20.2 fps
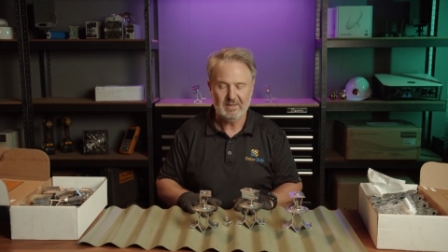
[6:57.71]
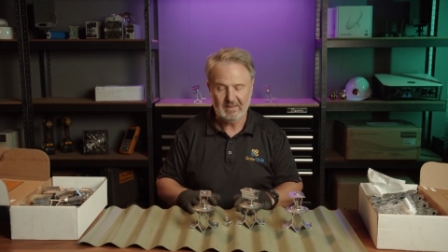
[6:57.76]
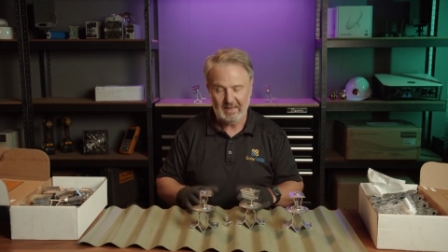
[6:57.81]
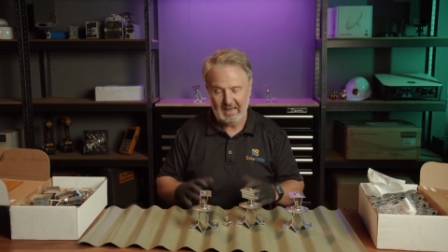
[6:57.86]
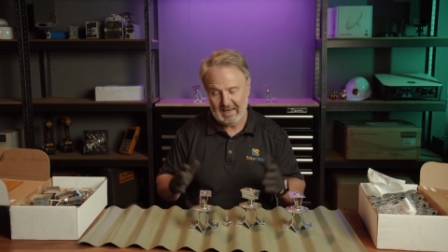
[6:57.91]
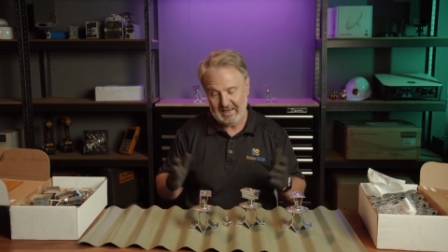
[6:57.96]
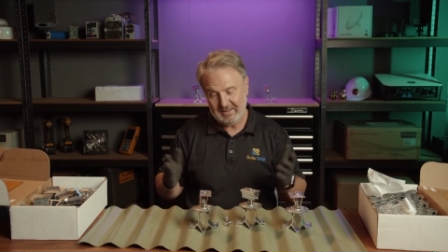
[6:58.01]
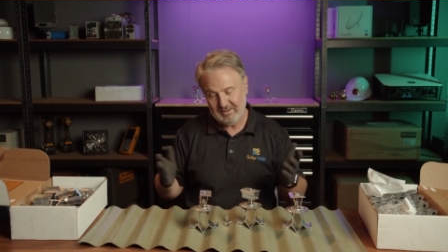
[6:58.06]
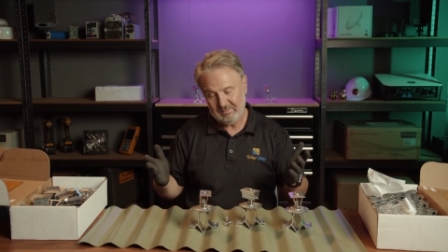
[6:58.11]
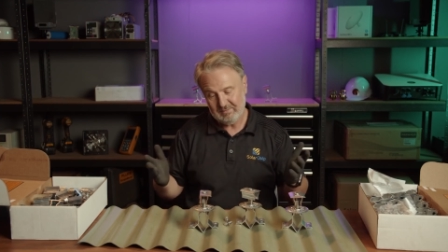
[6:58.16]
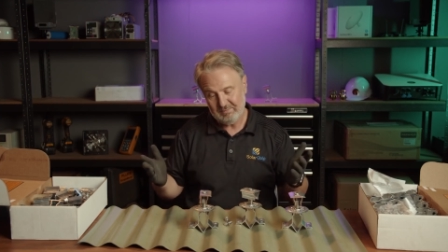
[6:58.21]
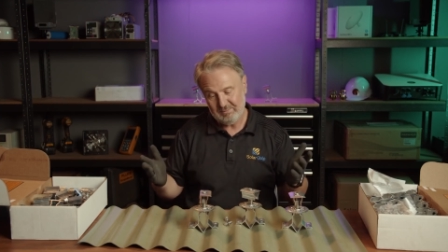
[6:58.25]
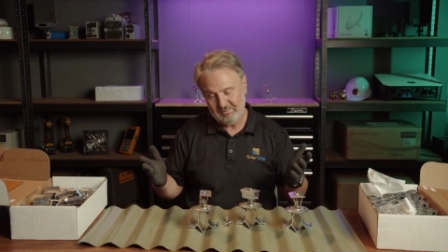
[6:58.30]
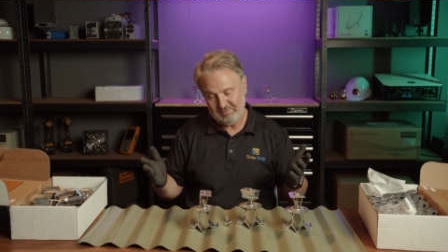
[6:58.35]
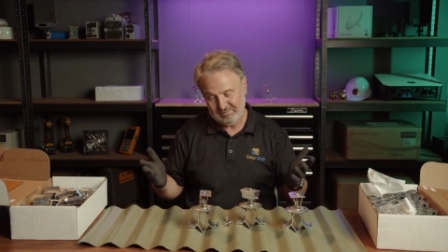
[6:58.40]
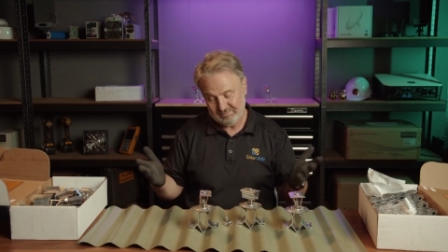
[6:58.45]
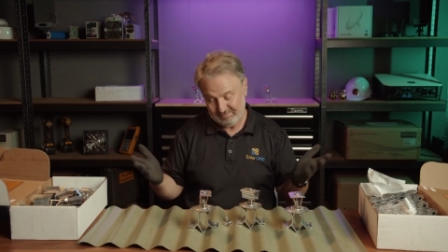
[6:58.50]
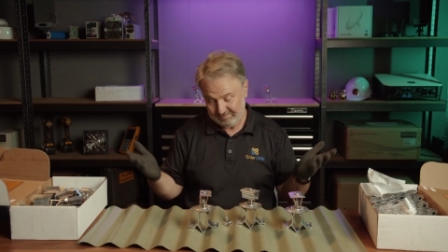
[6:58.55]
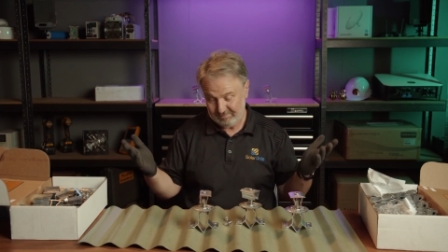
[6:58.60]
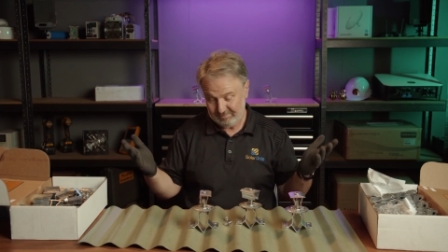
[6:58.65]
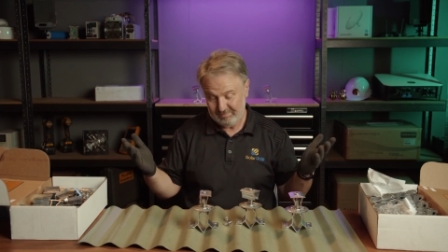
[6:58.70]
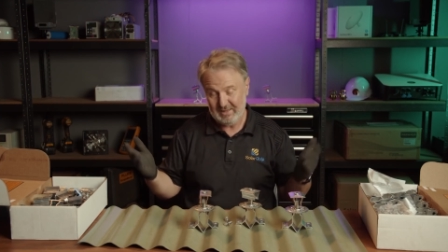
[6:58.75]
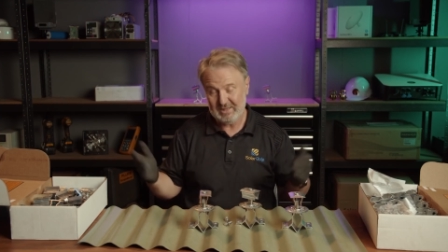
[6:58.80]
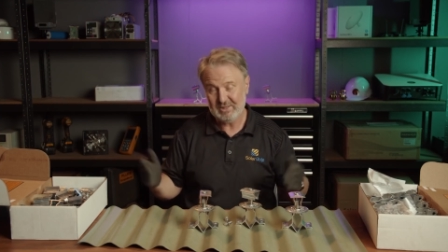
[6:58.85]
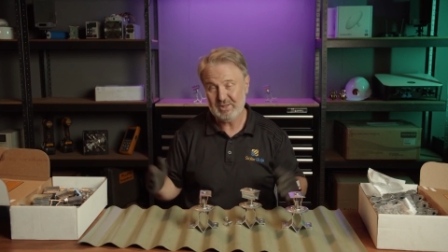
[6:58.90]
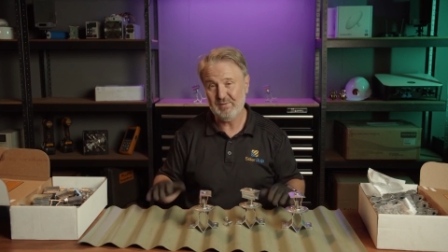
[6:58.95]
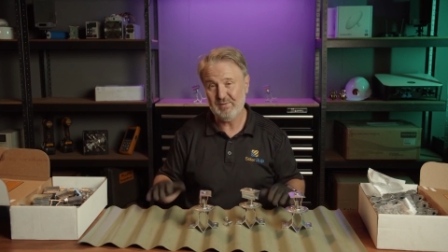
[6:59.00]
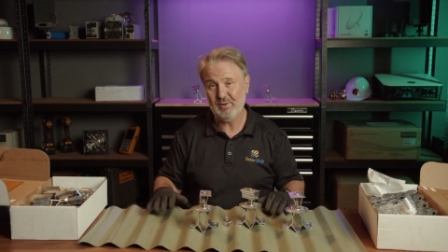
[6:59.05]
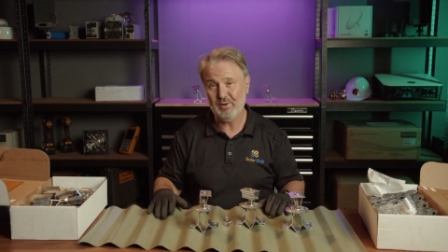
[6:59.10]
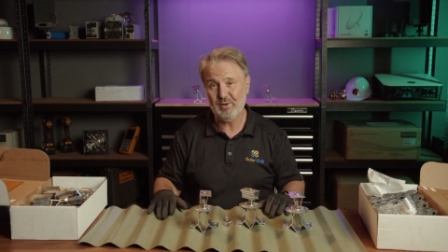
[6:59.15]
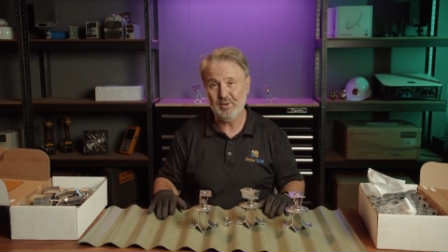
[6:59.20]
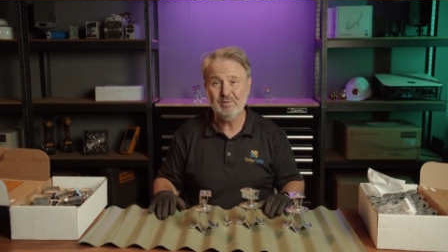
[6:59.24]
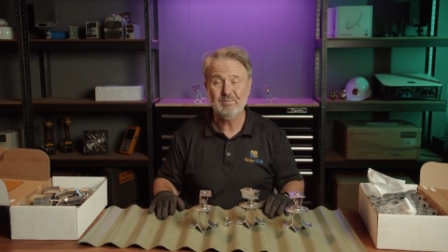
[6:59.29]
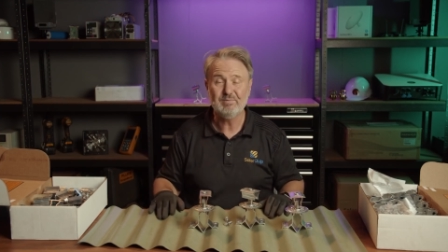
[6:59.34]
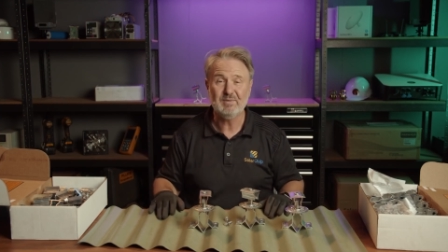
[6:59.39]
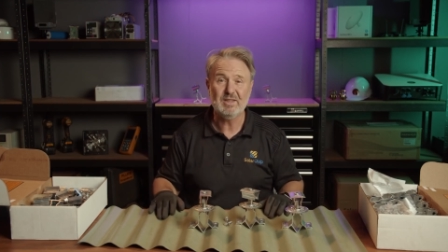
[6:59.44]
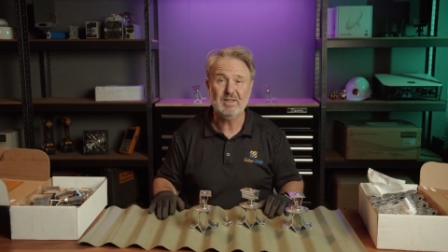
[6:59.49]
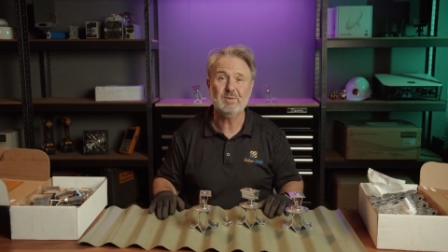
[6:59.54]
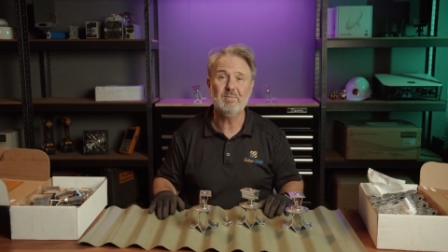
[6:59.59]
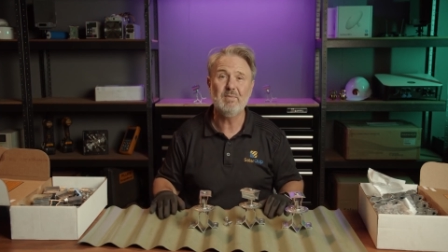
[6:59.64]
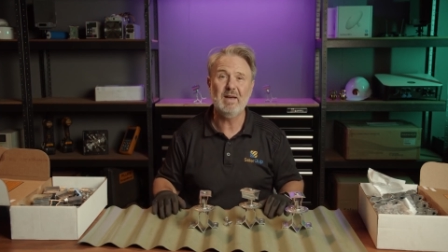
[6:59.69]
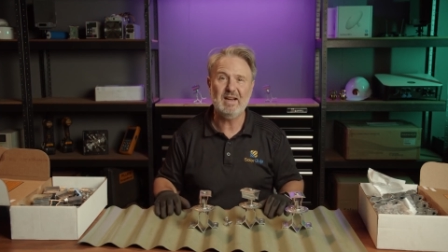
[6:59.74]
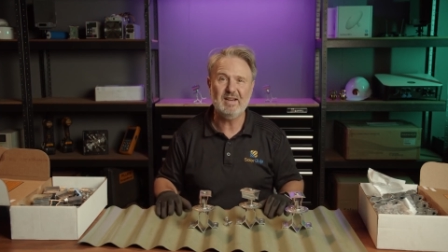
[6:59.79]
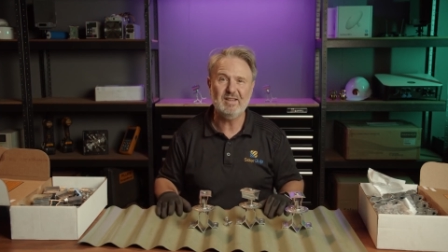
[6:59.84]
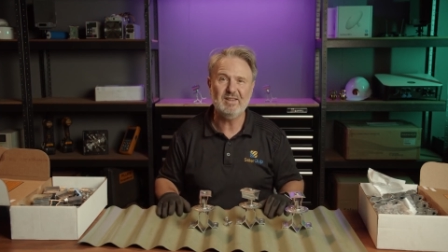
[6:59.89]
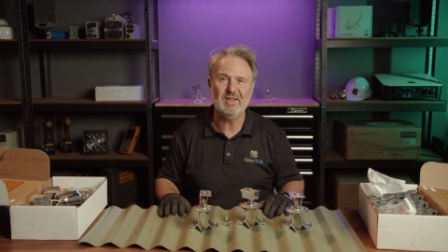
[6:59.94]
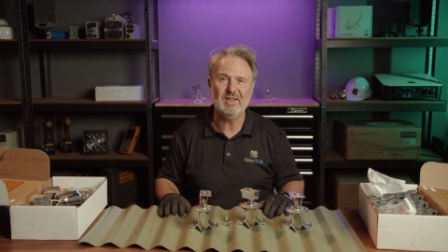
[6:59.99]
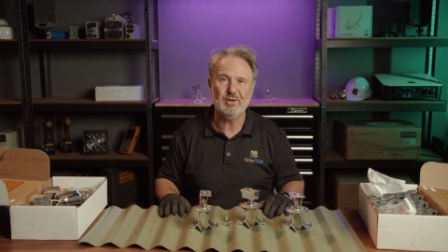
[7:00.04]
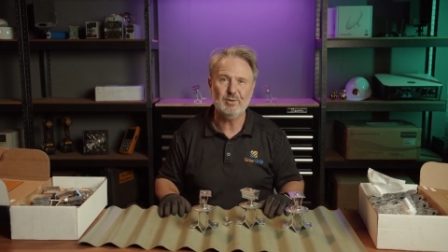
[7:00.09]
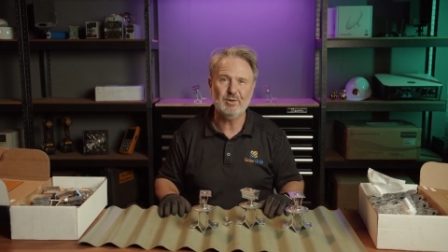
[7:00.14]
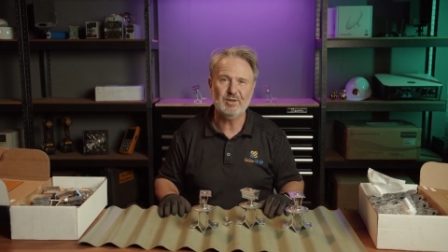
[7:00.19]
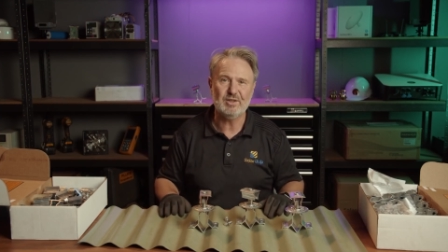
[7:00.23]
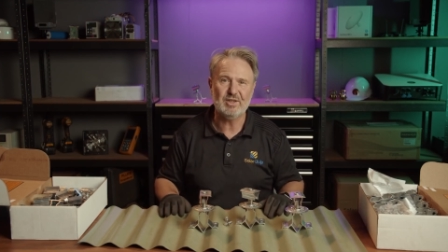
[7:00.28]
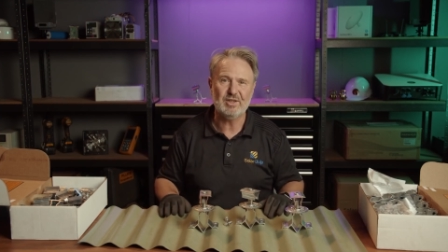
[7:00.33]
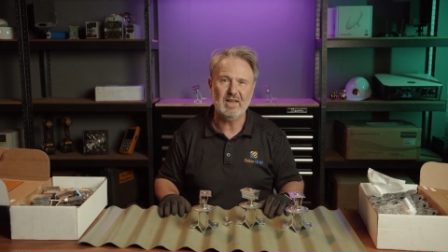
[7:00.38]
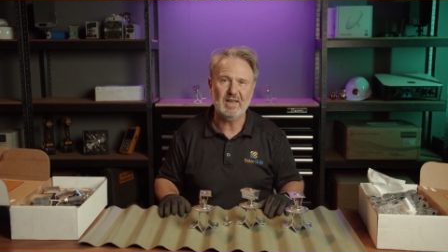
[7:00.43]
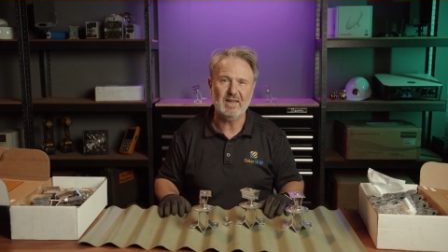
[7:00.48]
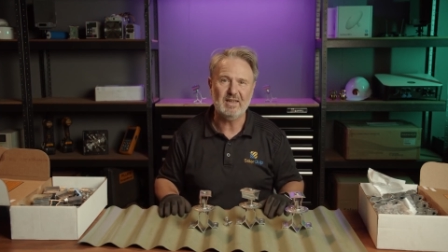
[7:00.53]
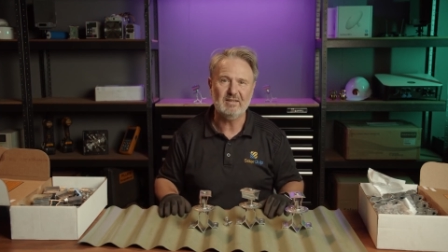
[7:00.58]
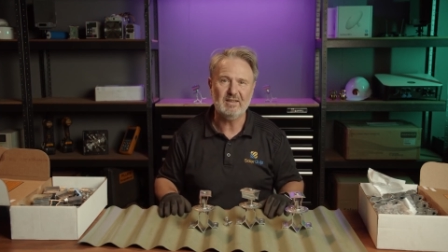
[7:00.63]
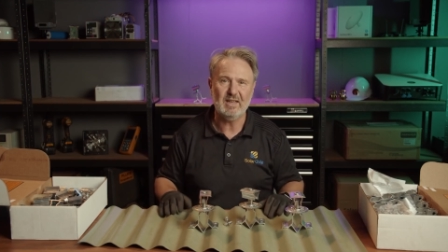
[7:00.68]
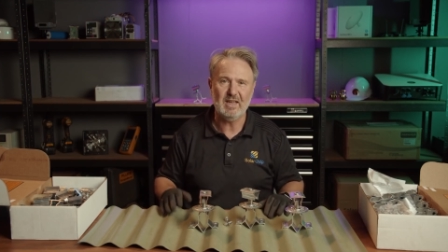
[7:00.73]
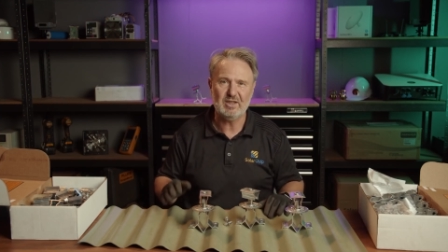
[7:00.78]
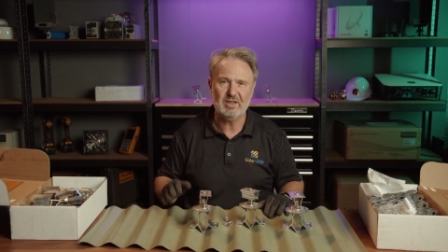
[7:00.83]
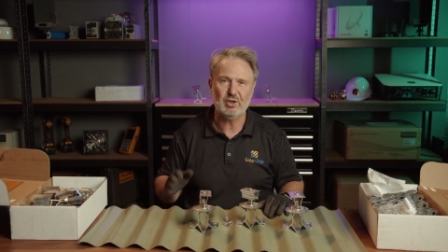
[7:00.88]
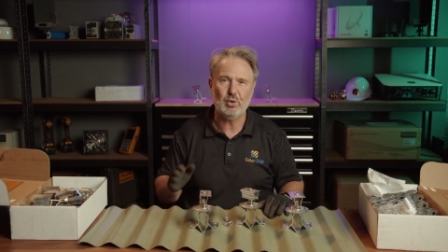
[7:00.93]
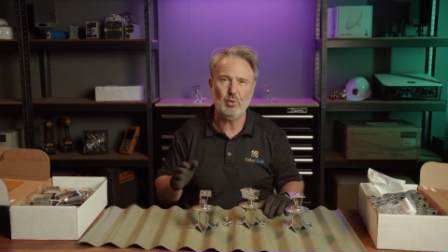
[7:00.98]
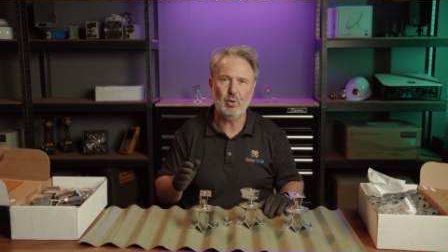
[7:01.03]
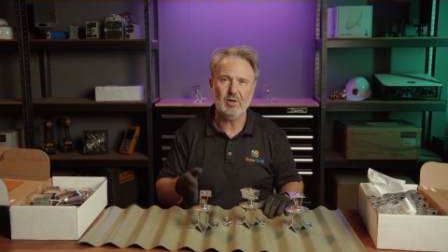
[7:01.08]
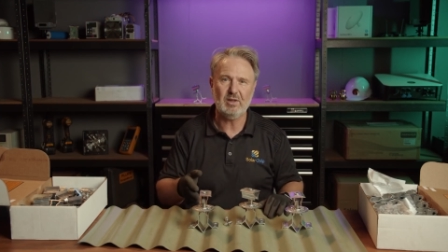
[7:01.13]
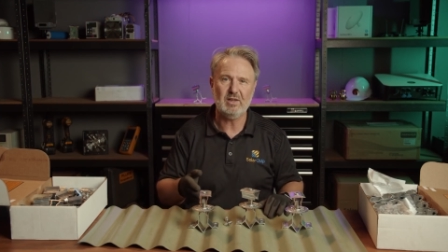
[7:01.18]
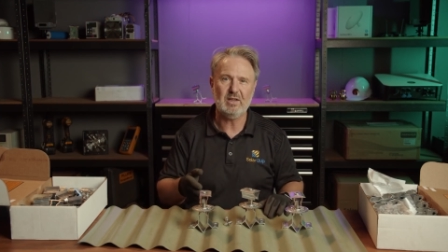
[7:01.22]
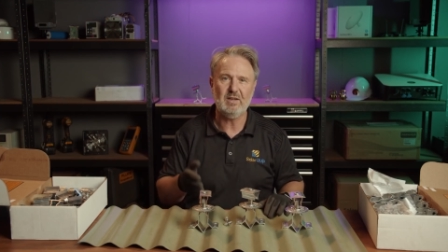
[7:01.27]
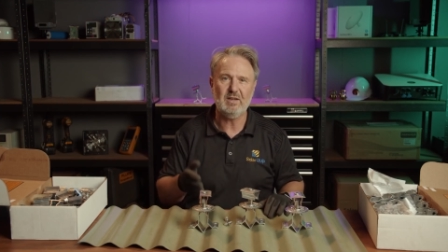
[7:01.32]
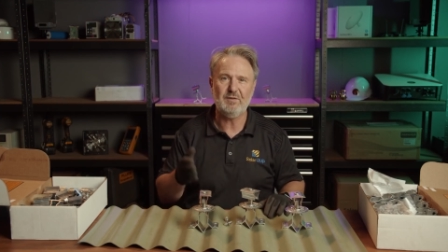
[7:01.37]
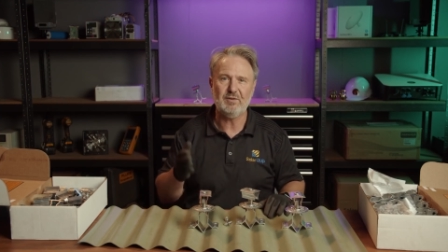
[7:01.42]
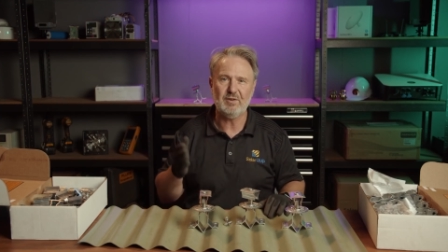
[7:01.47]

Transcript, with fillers: And best of all, it's made in the USA. It's quality